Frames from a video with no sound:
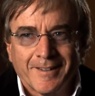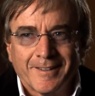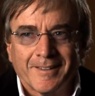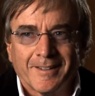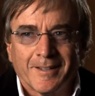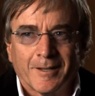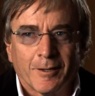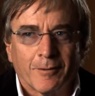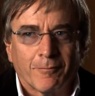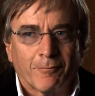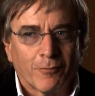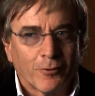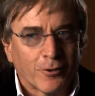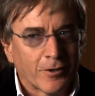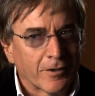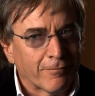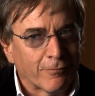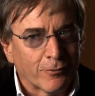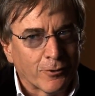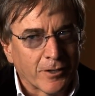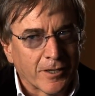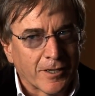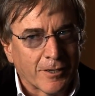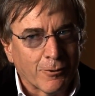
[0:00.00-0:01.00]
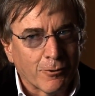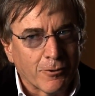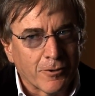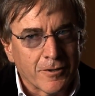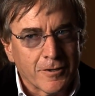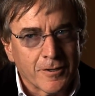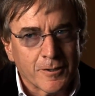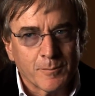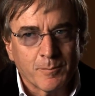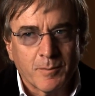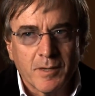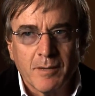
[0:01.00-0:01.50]
There are very, very
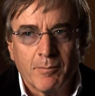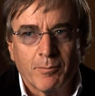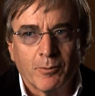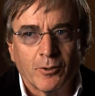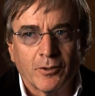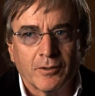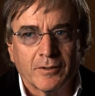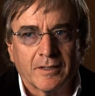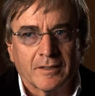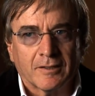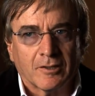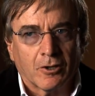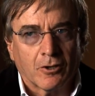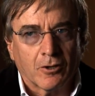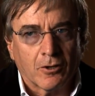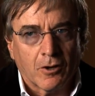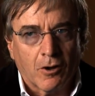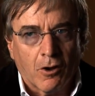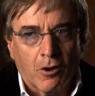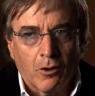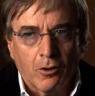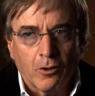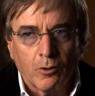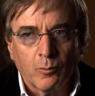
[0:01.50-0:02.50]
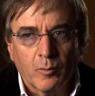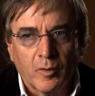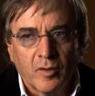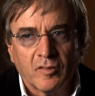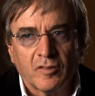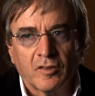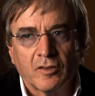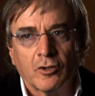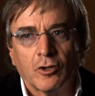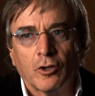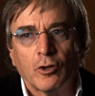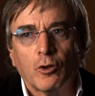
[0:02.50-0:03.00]
curious people that are always
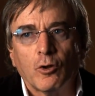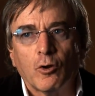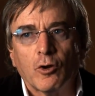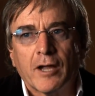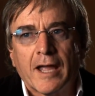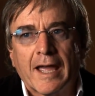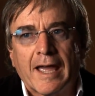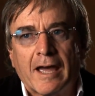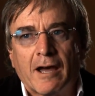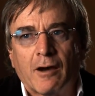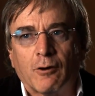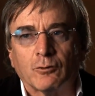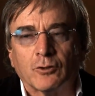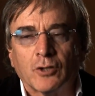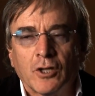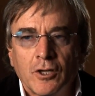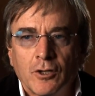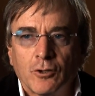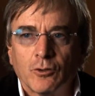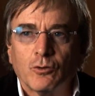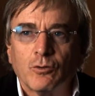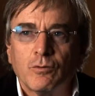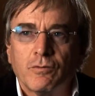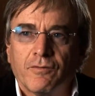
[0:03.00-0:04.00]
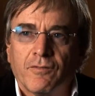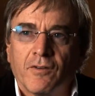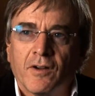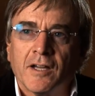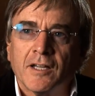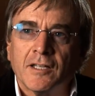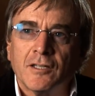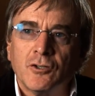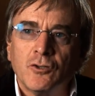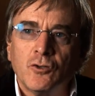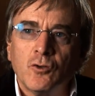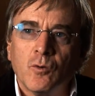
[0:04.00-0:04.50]
on the lookout to
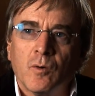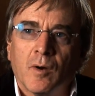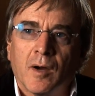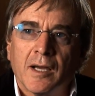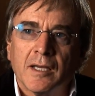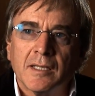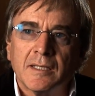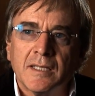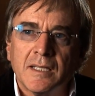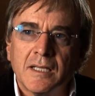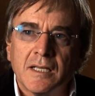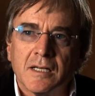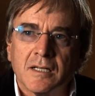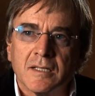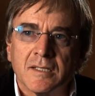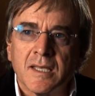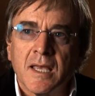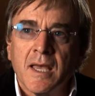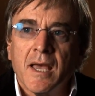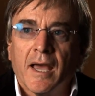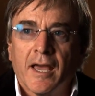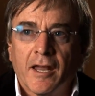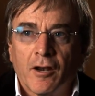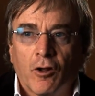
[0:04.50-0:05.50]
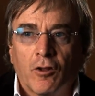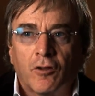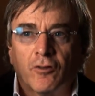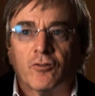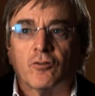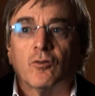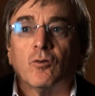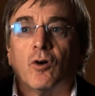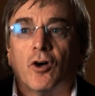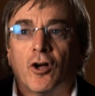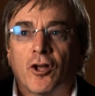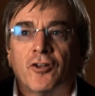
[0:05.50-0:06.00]
find new ideas and
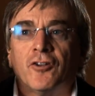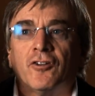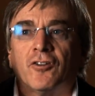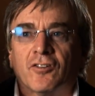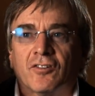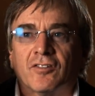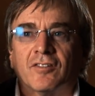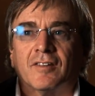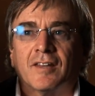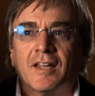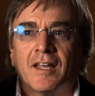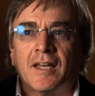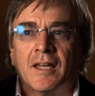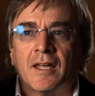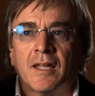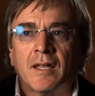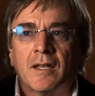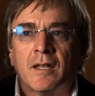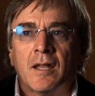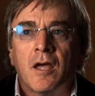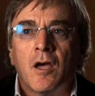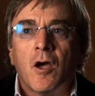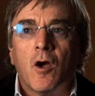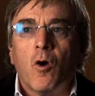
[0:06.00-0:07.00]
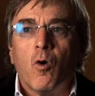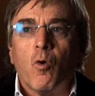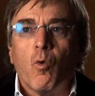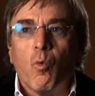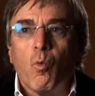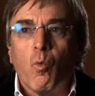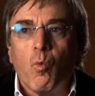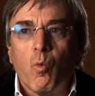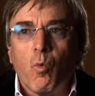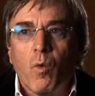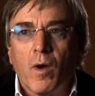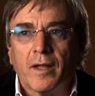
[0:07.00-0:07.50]
also understand
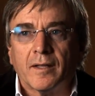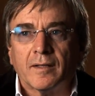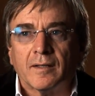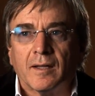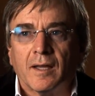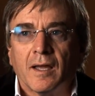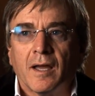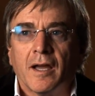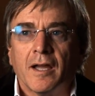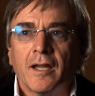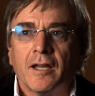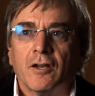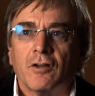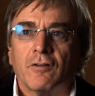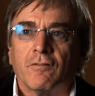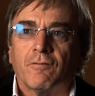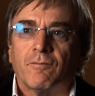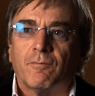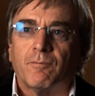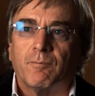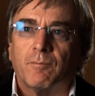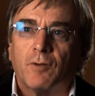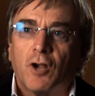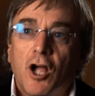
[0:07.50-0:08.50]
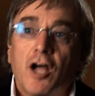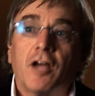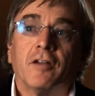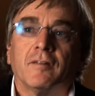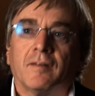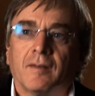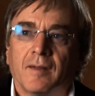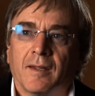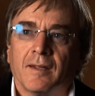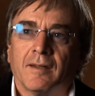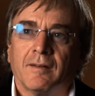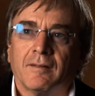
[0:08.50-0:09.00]
what kind of
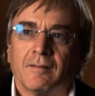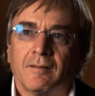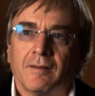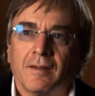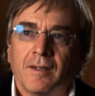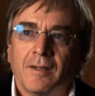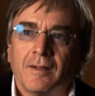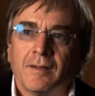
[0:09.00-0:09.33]
content